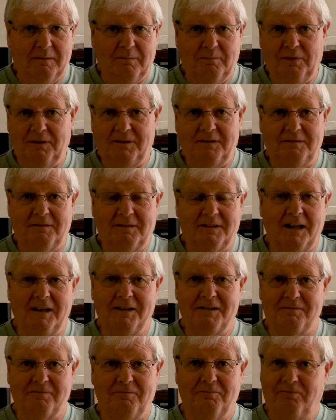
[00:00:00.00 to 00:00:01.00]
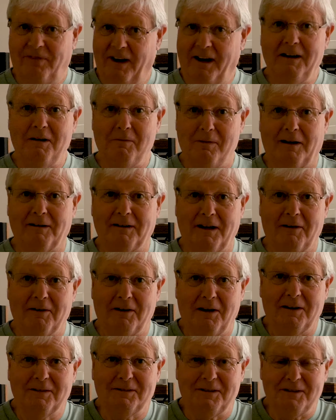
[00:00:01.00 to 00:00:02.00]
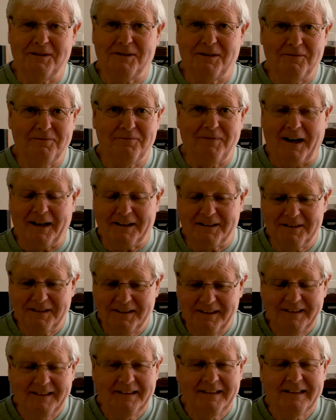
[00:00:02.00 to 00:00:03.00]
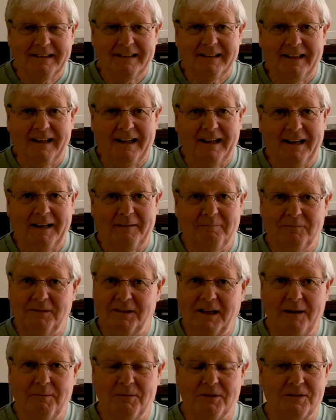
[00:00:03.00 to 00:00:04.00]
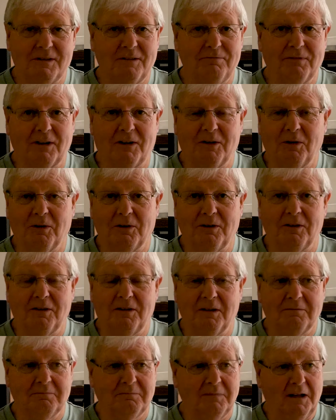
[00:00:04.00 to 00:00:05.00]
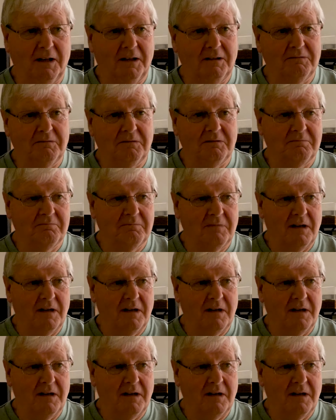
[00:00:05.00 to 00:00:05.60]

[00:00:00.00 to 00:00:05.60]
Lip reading: but they're very well-known artists, in fact. They must have recorded them in